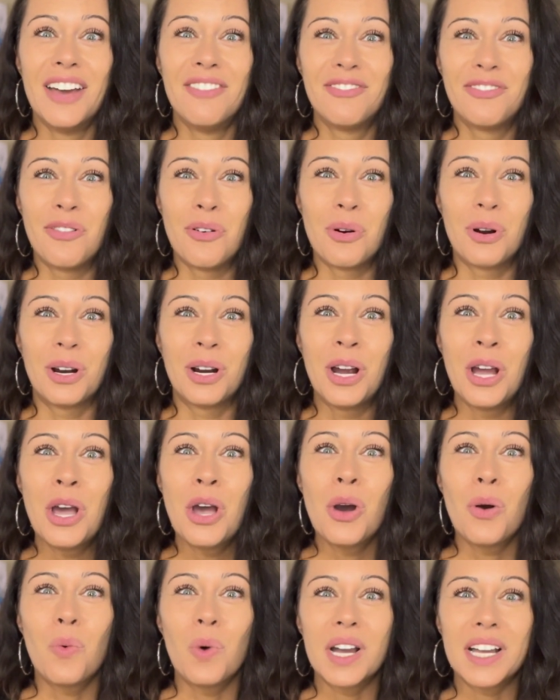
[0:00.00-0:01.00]
for
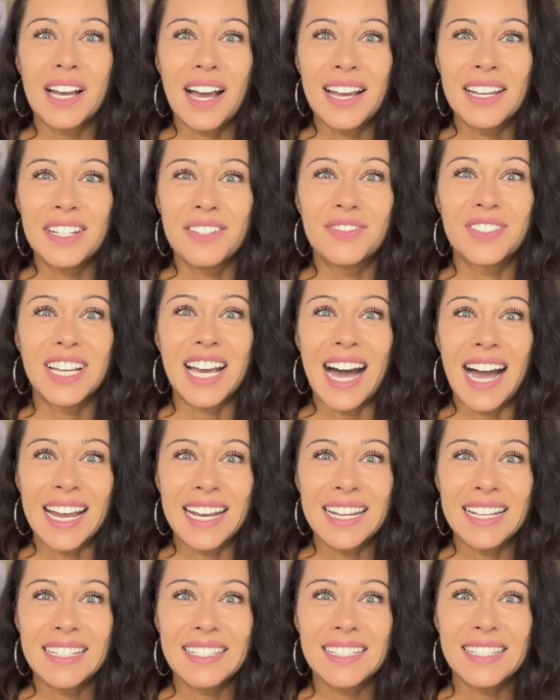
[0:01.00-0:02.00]
what kind of
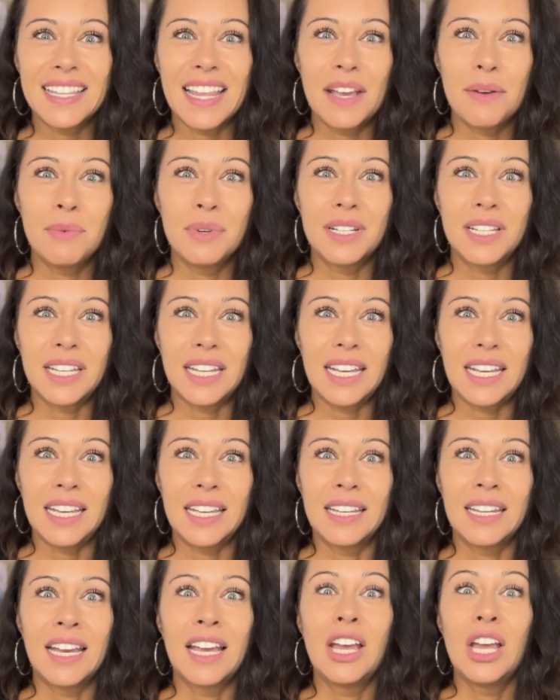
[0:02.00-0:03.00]
guidance they would
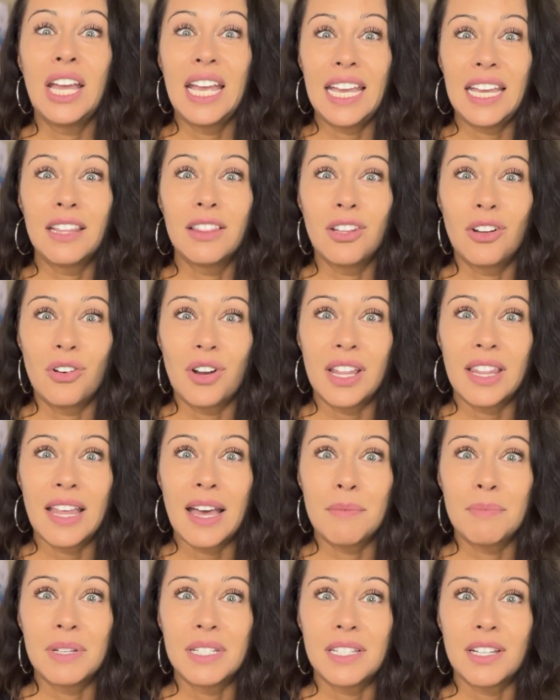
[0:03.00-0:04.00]
need in learning
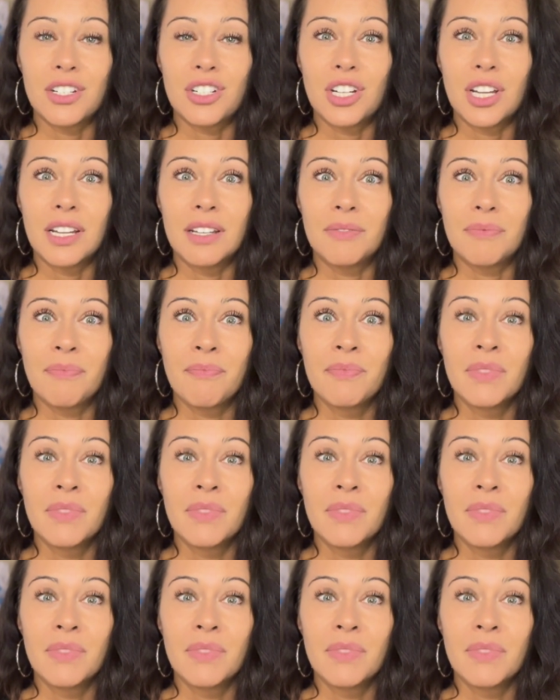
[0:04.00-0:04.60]
that position.